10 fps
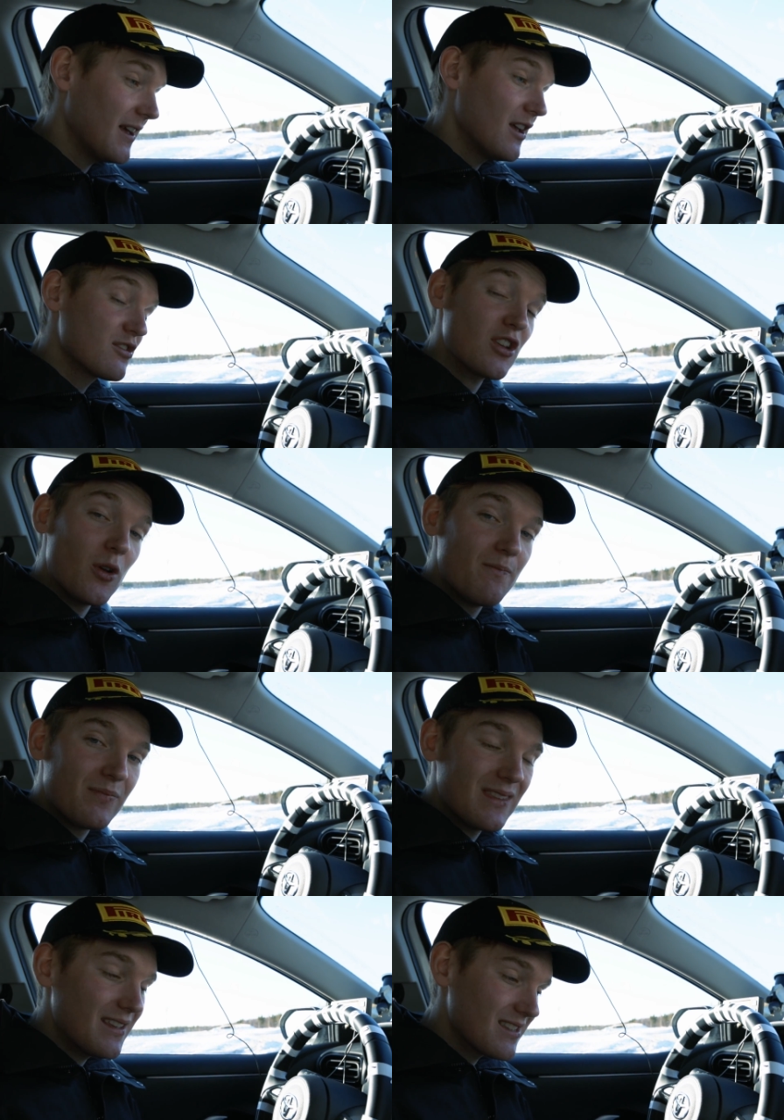So
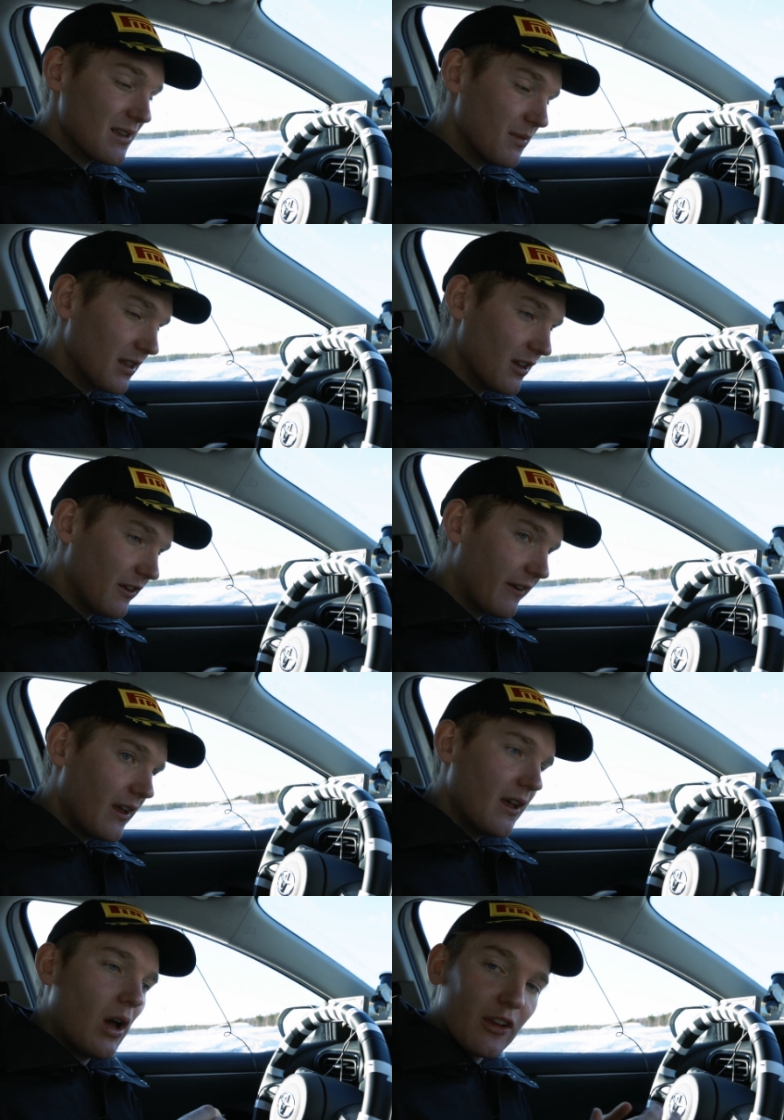this is something that
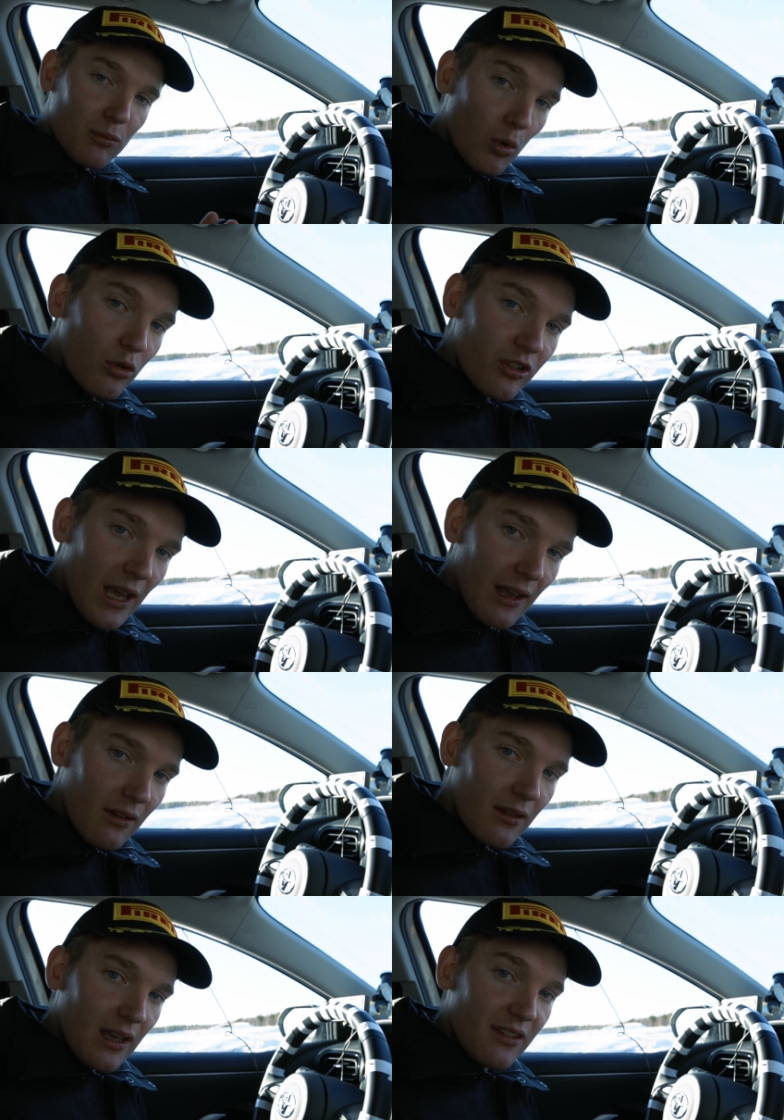on a small scale
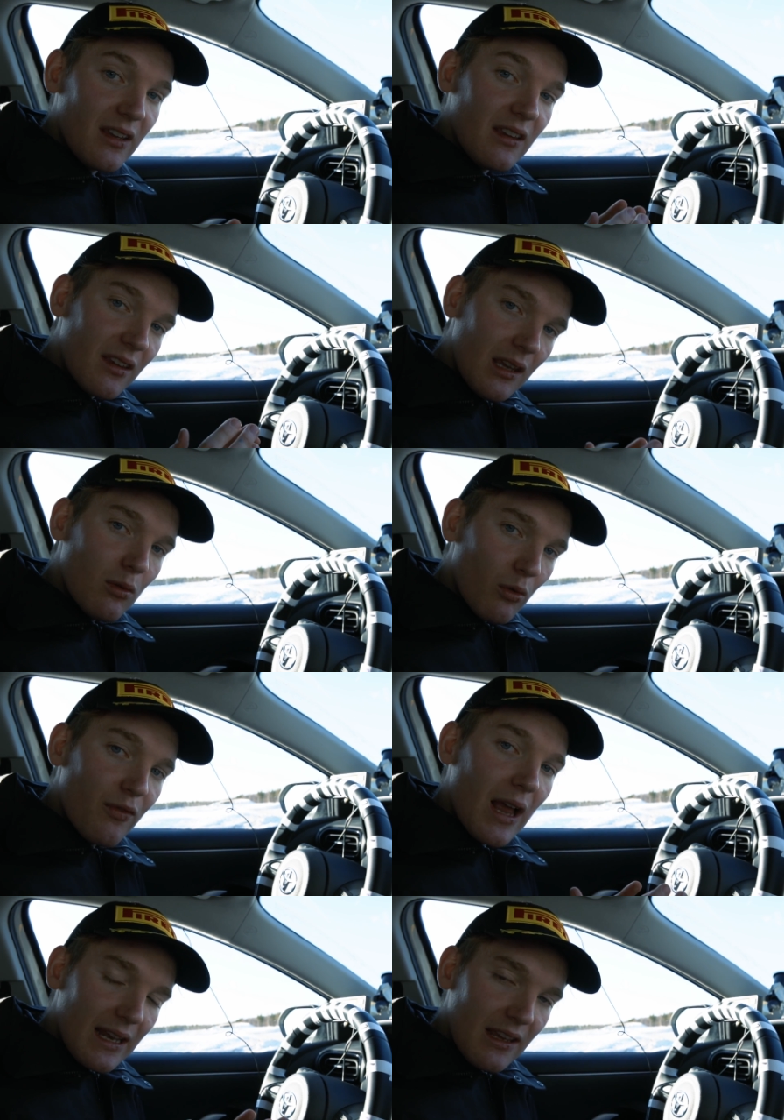is easy,
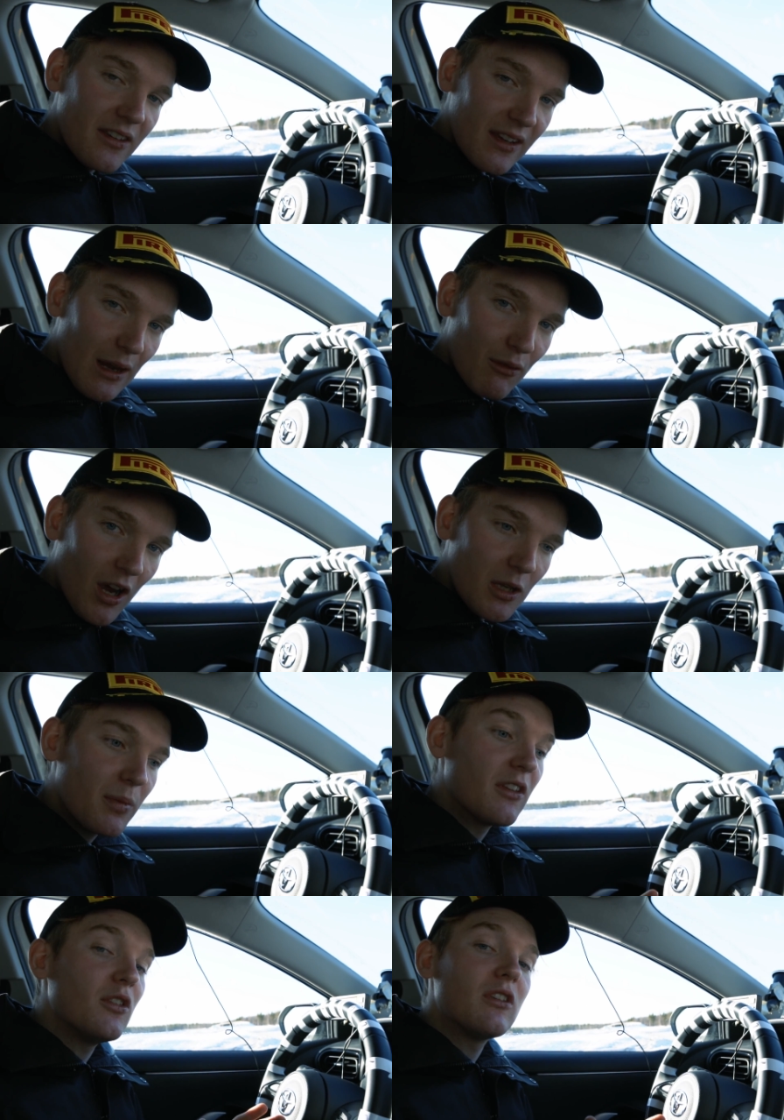fairly easy to get right, but
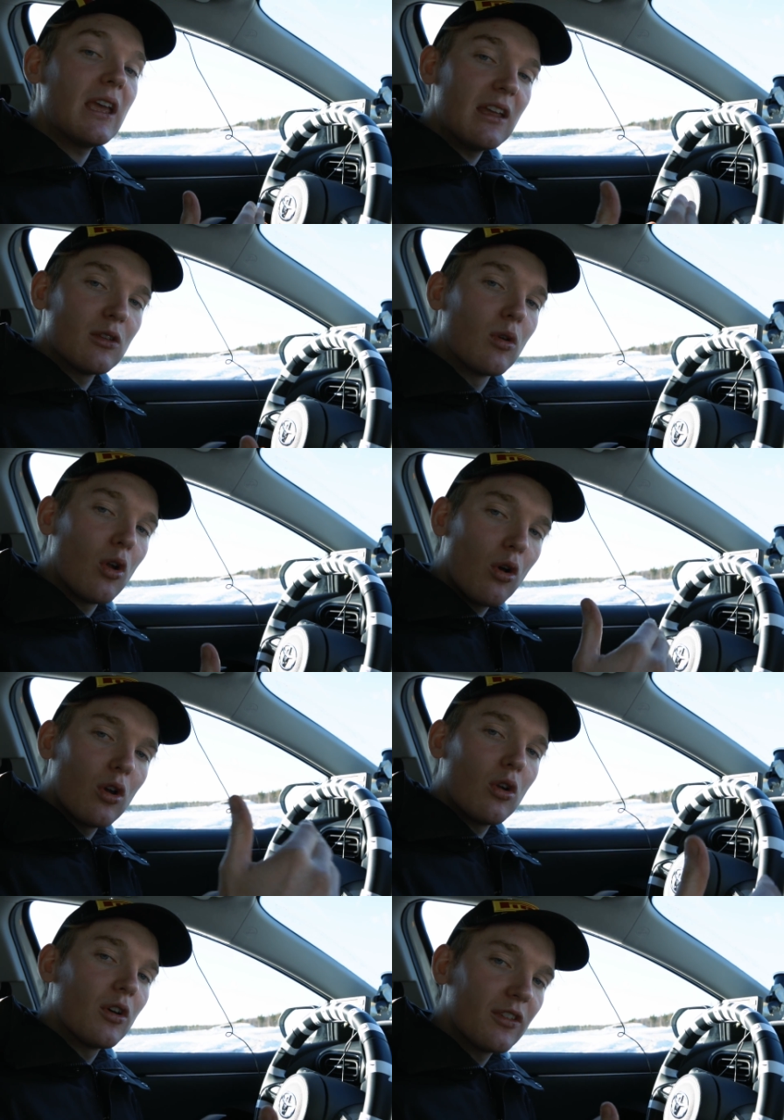as you take it to
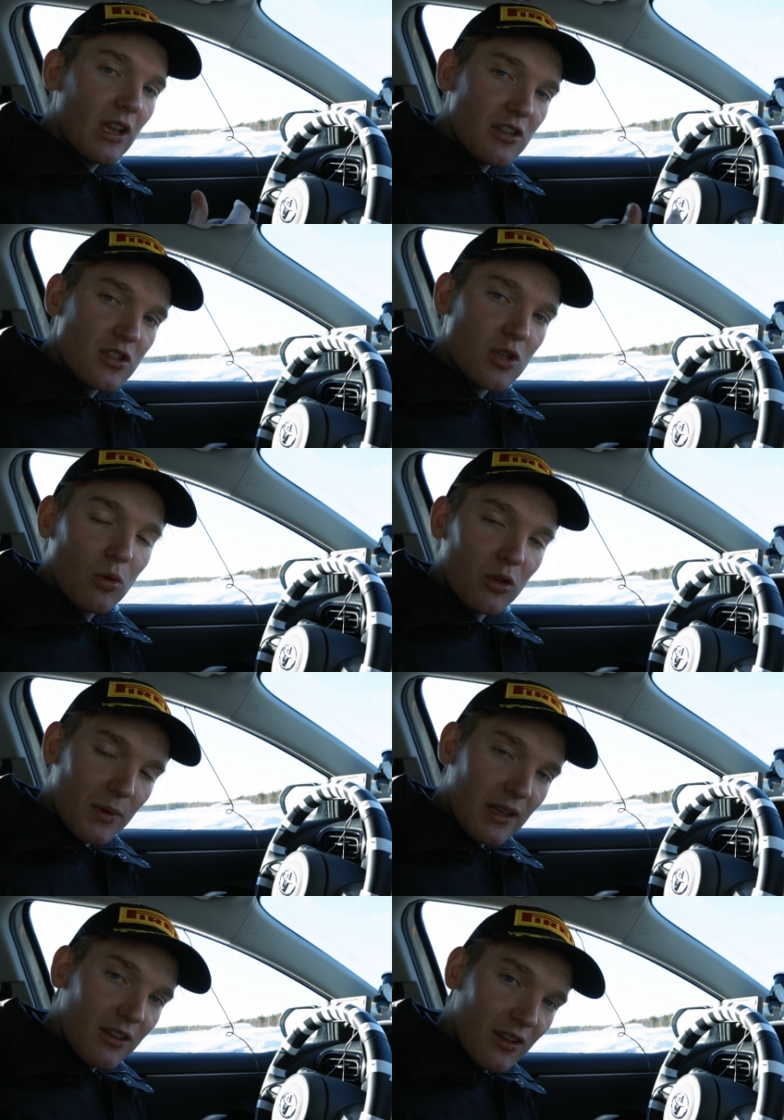longer stages you want to
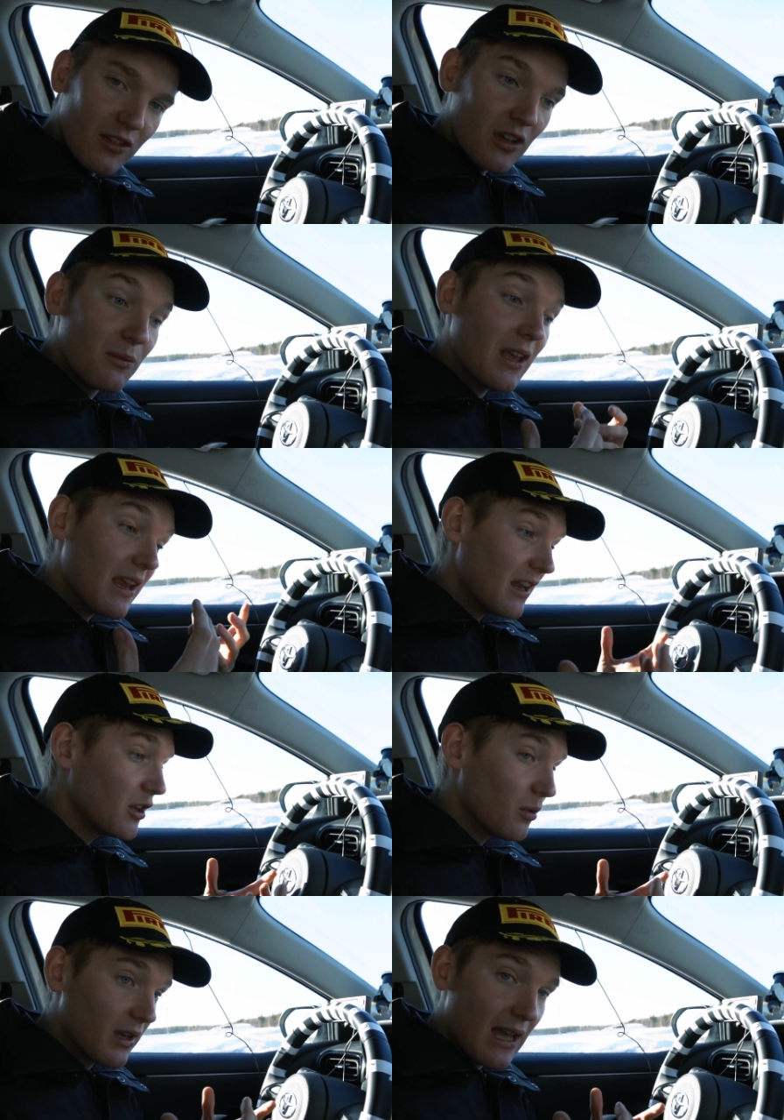be consistent and taking
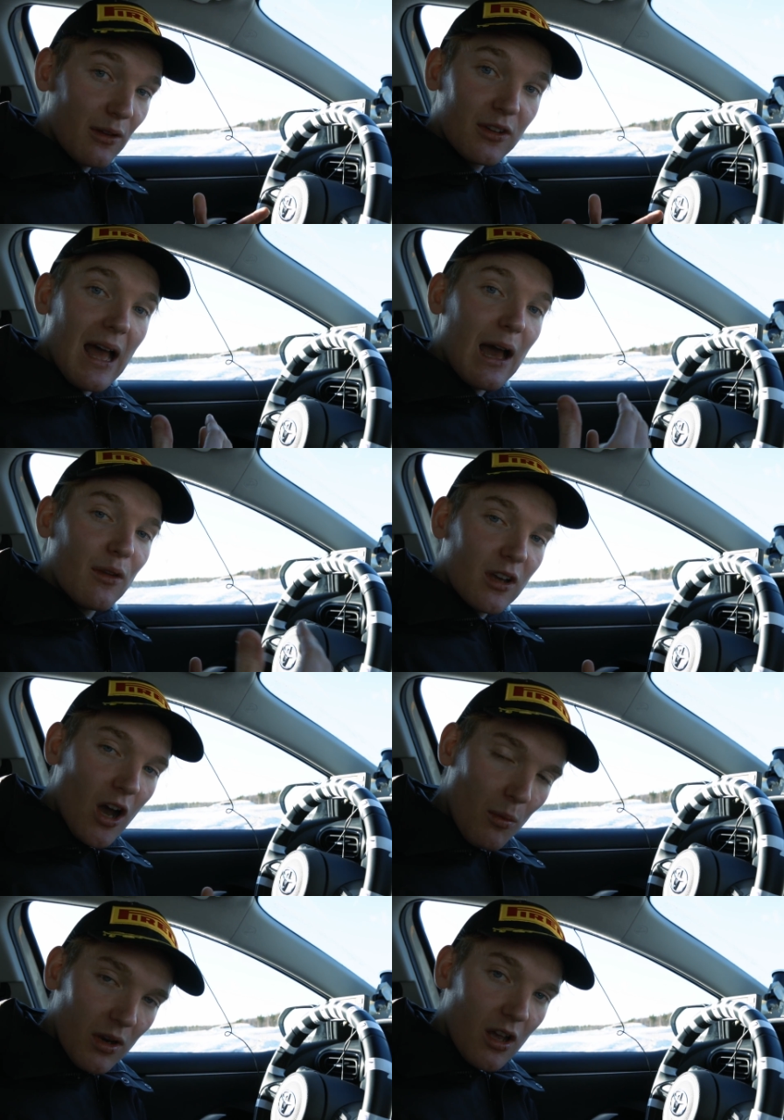into account how the
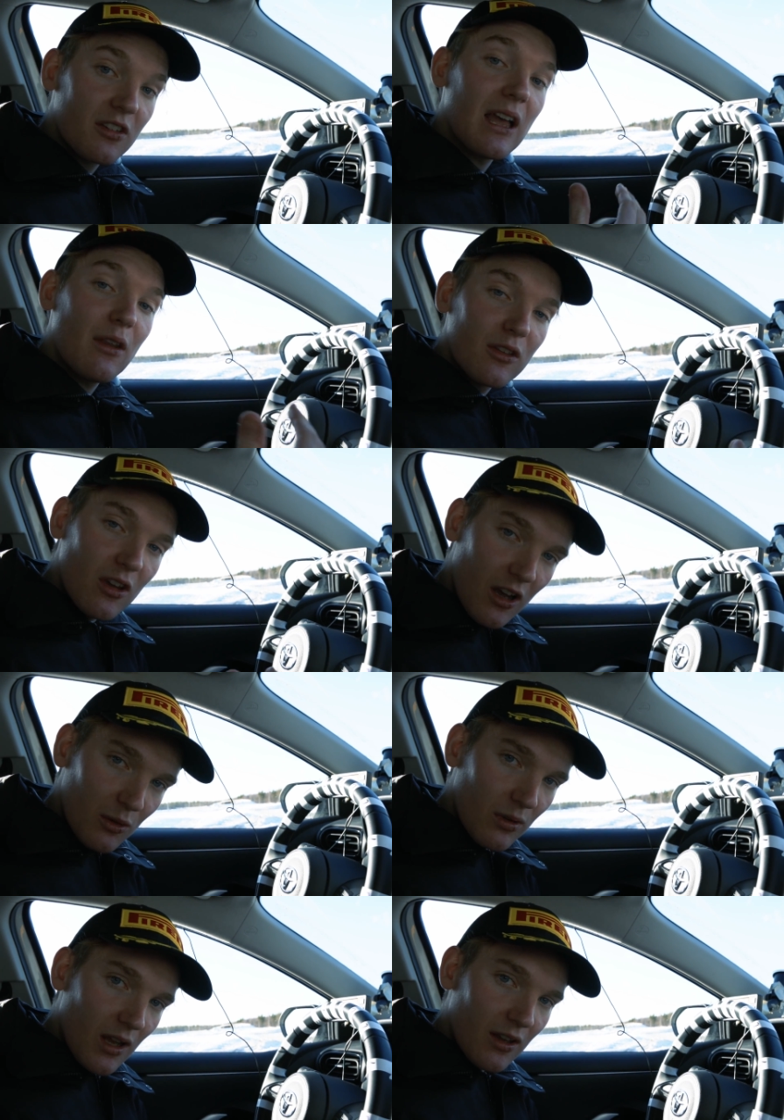car will last, how the tyres
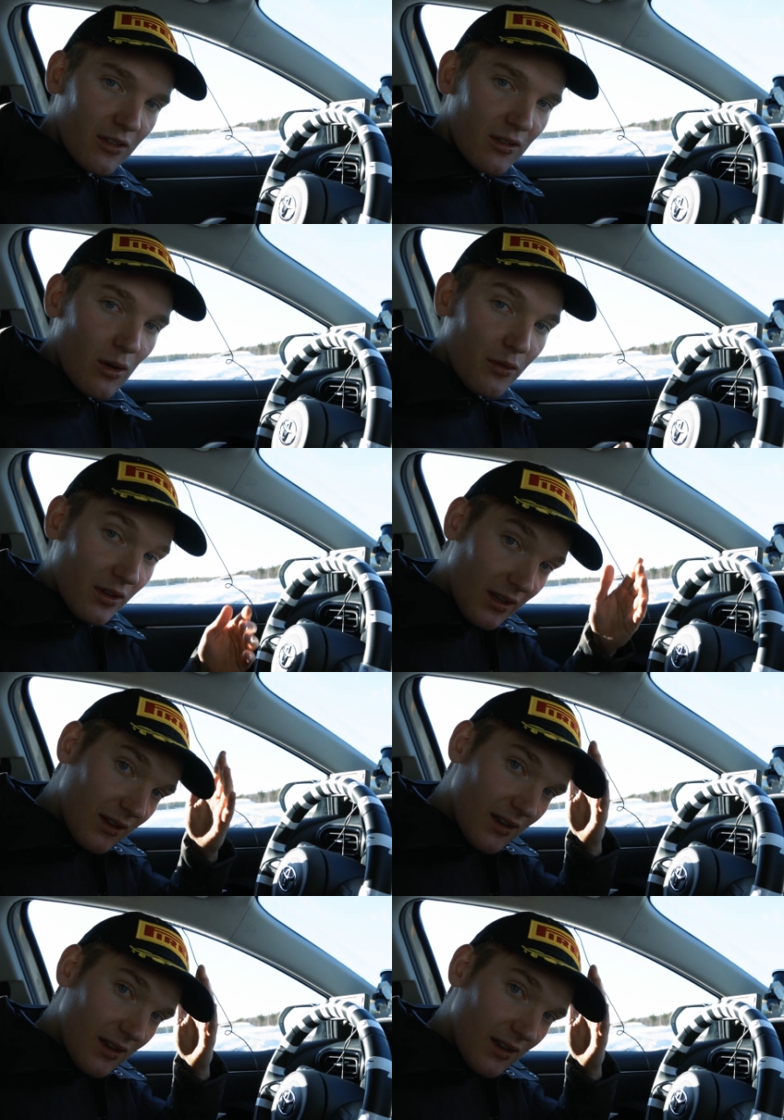will last, obviously